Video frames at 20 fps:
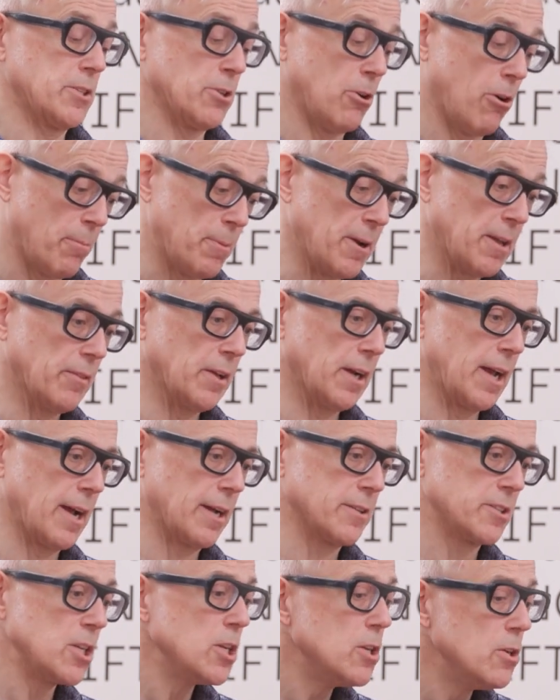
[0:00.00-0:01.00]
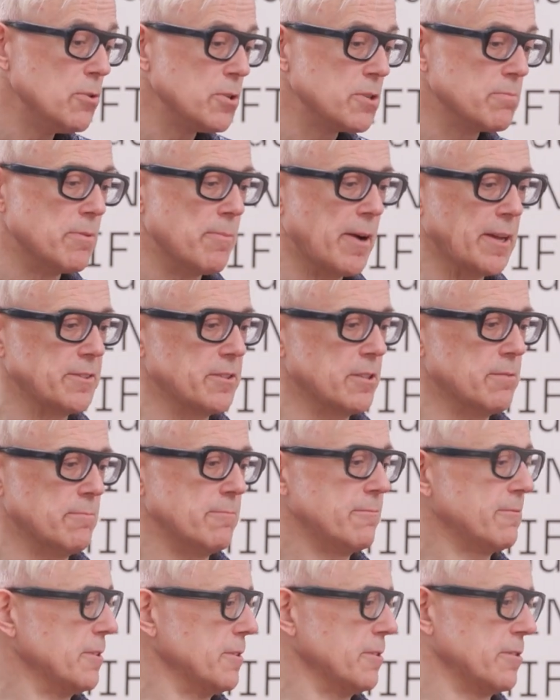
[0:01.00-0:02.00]
topic that has huge momentum
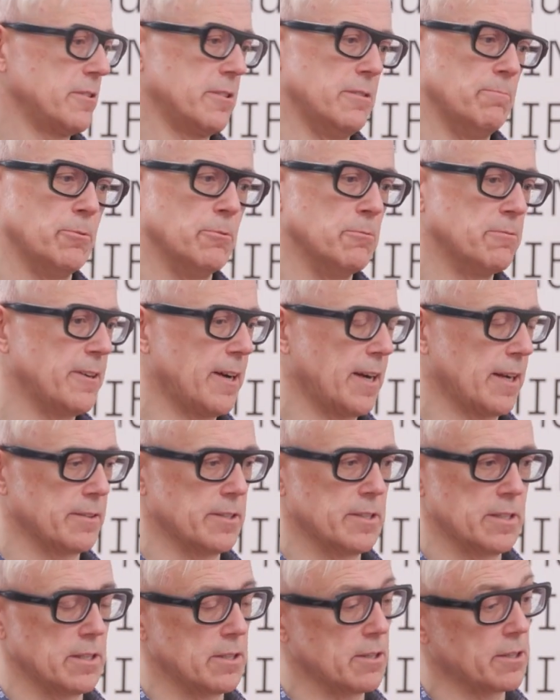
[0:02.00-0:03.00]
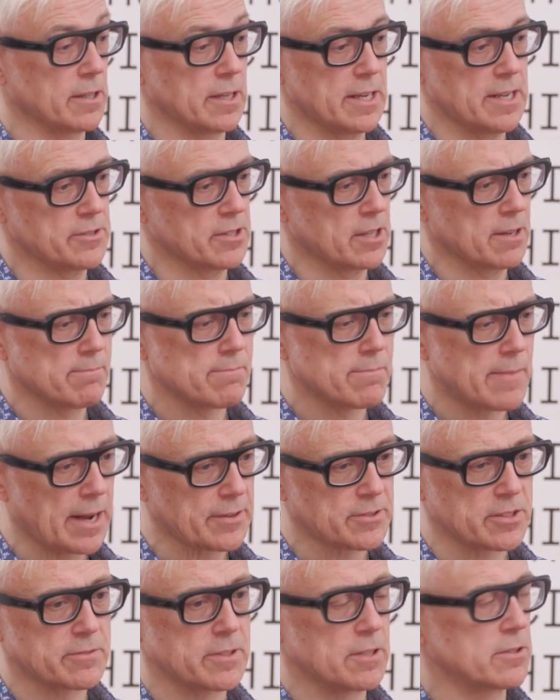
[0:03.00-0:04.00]
for the simple fact that not only is it a
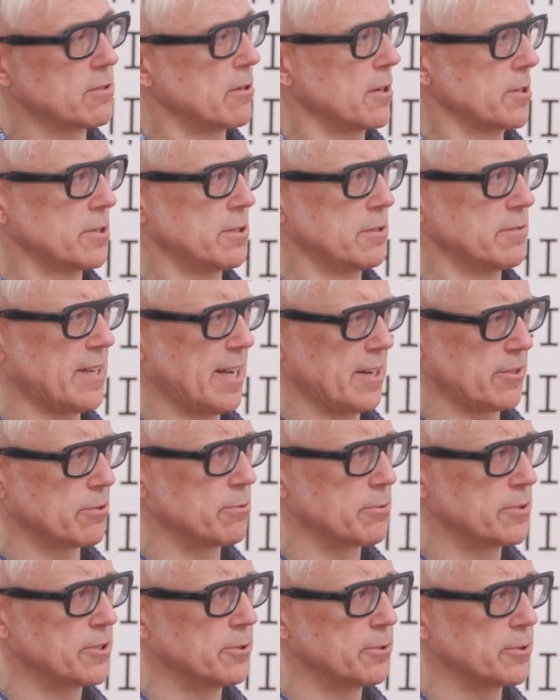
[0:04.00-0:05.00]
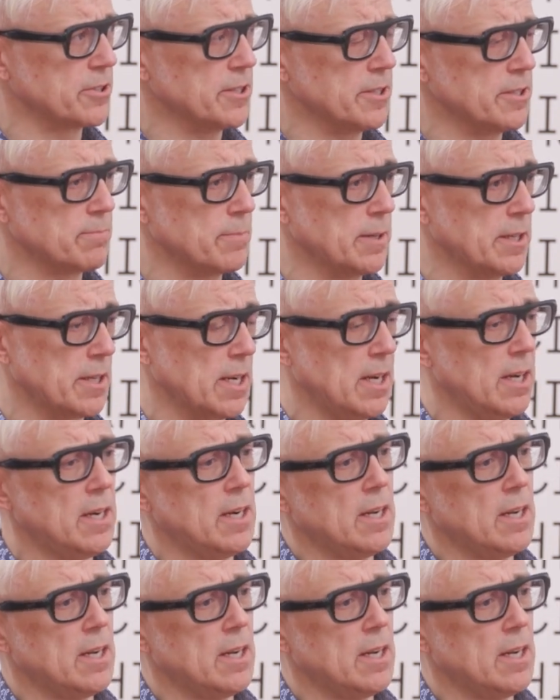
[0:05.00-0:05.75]
massive destruction of natural resources, but